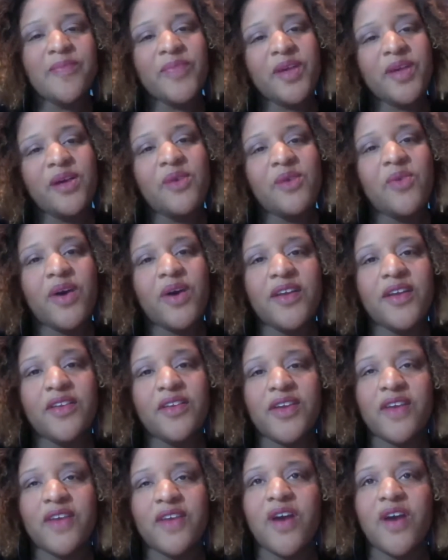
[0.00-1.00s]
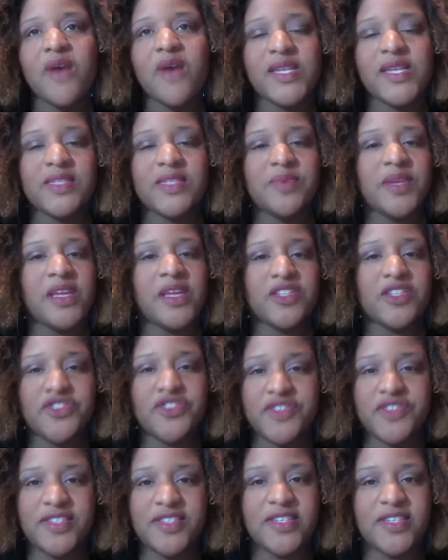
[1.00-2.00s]
Well, you know, I've always been
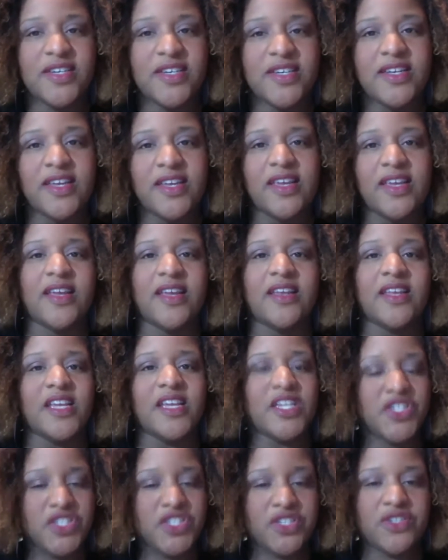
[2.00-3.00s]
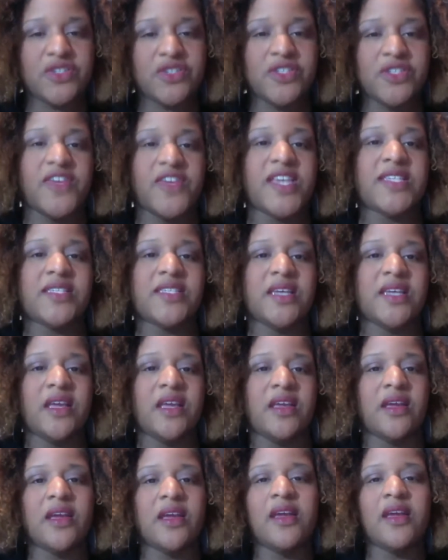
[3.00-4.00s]
interested in issues
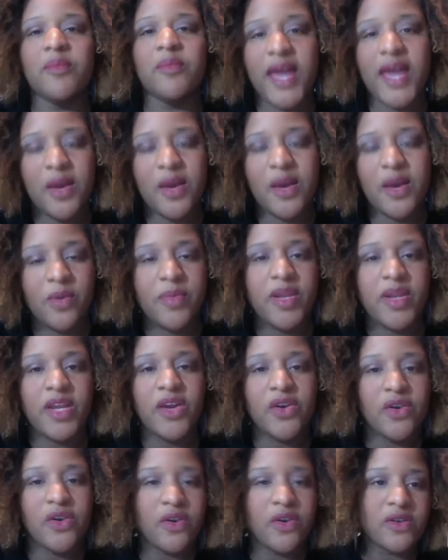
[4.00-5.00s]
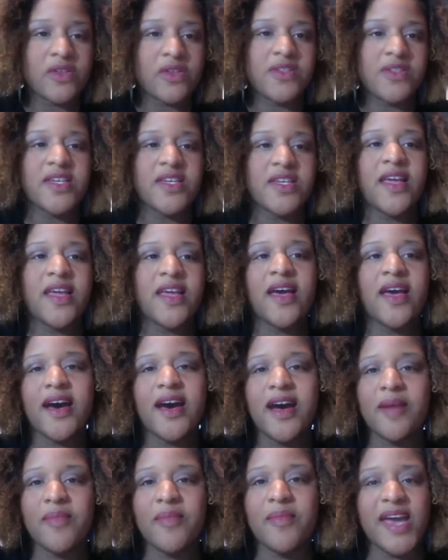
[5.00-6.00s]
facing Black women and girls.
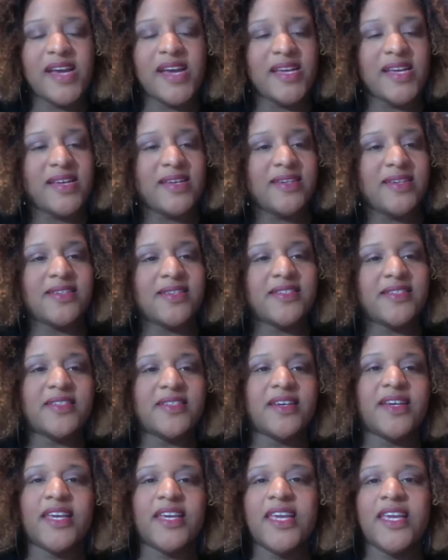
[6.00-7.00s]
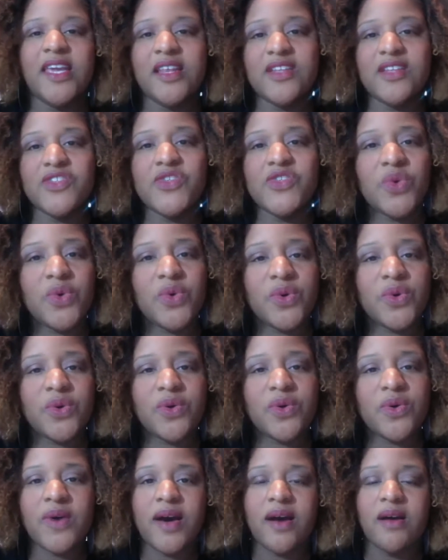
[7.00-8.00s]
As a kid in
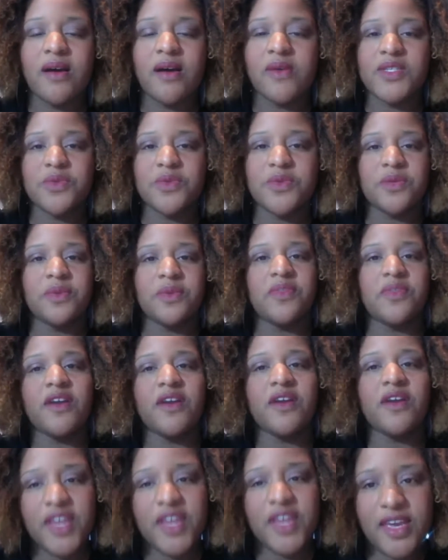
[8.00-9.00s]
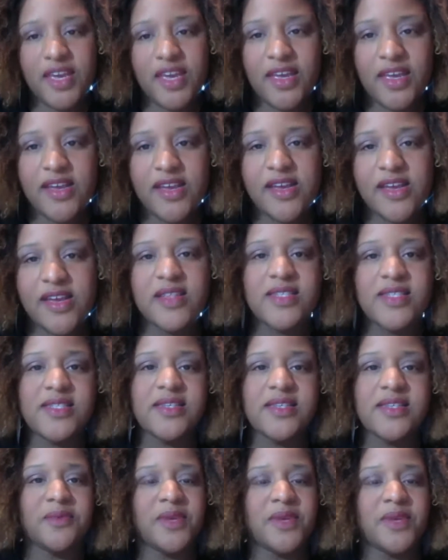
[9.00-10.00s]
school, I always worked with other kids.
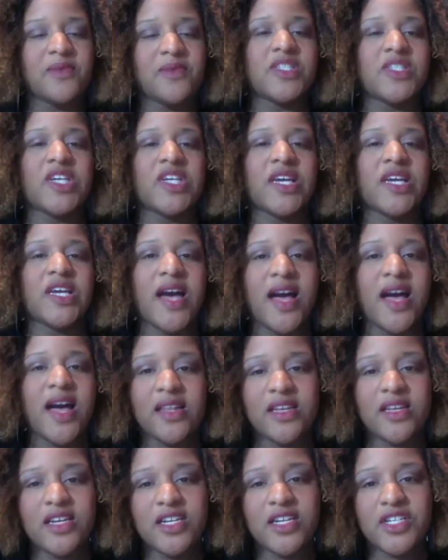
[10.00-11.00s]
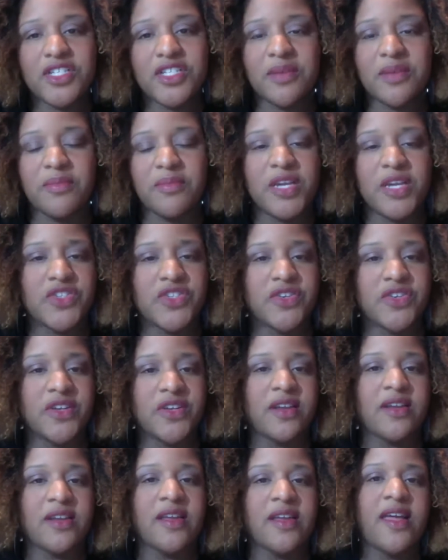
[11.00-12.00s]
When I went to college, I majored
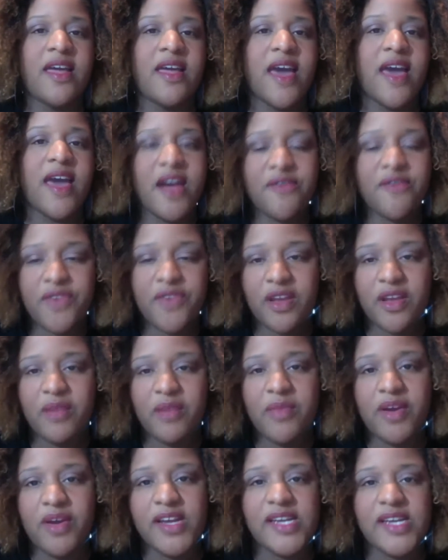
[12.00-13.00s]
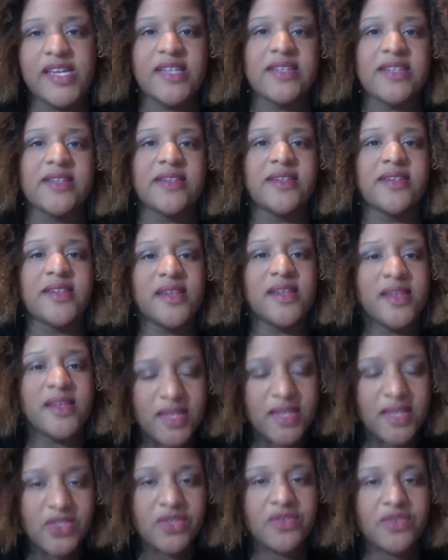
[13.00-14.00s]
in African American
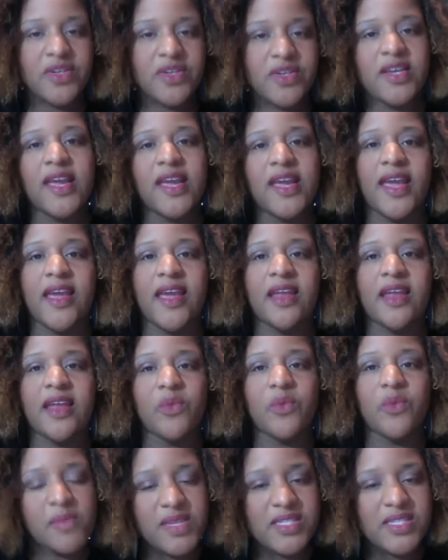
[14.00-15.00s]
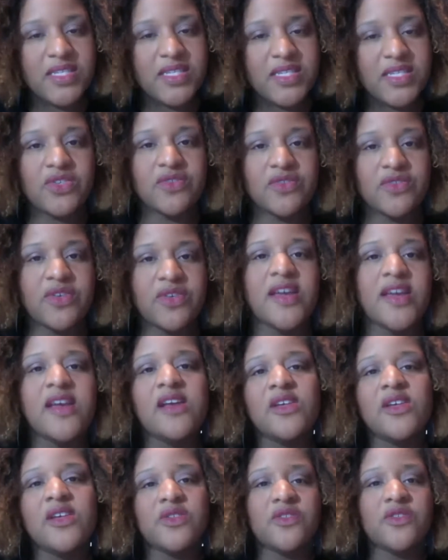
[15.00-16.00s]
history and women's history.
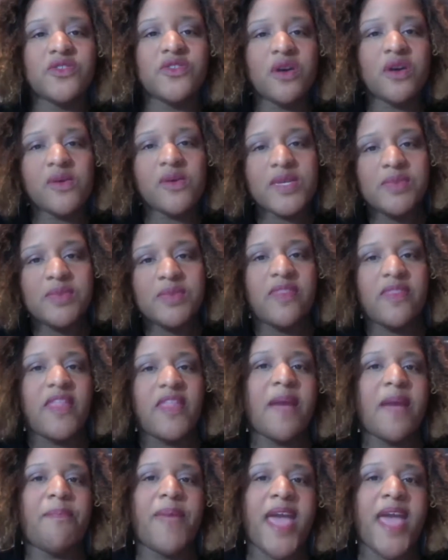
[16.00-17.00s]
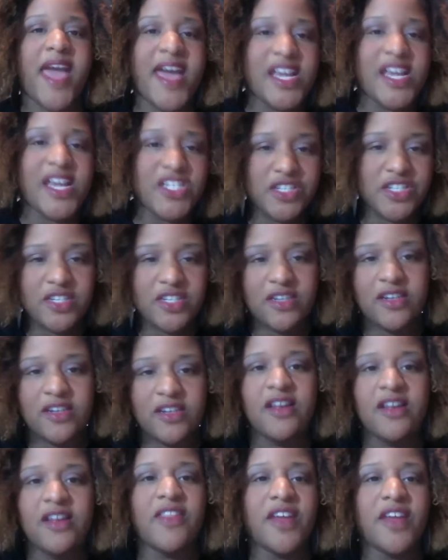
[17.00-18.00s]
So there's always been that passion
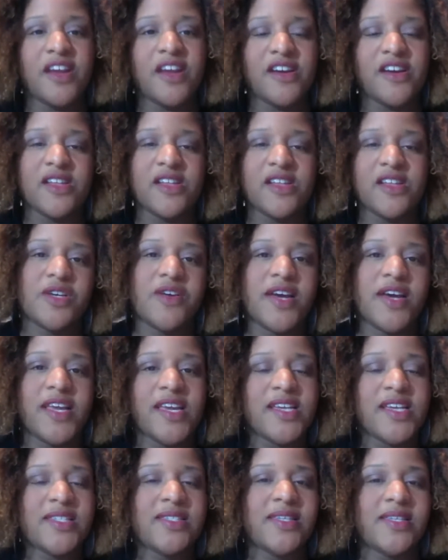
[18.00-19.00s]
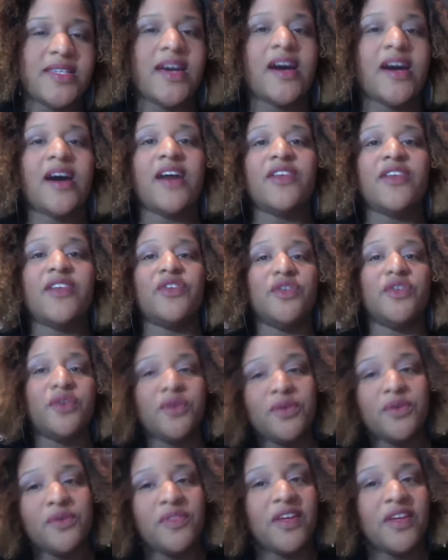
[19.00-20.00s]
there. And so I guess God
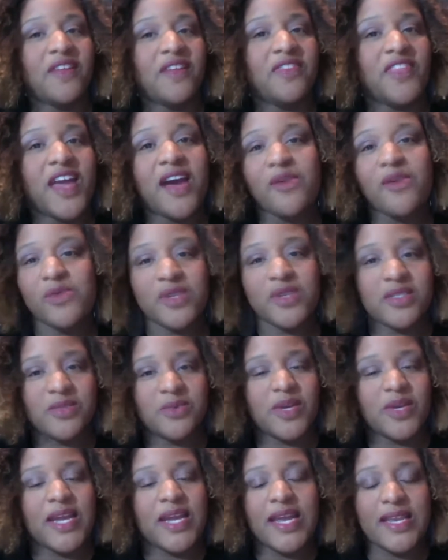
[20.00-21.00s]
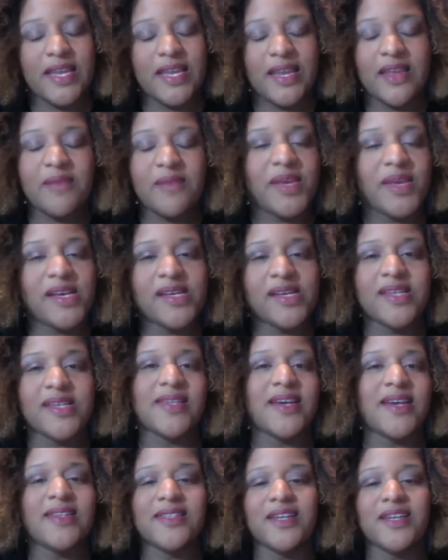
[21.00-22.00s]
knew that that was what I needed because I
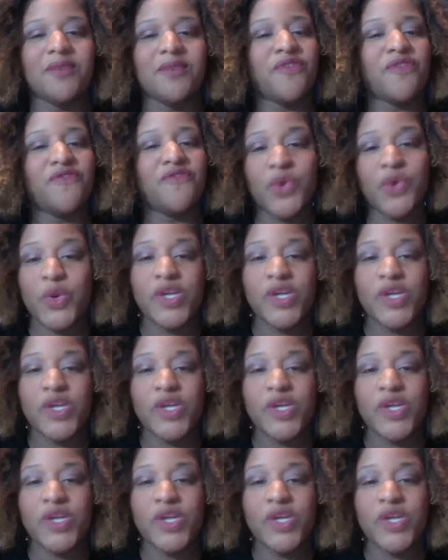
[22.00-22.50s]
ended up with 4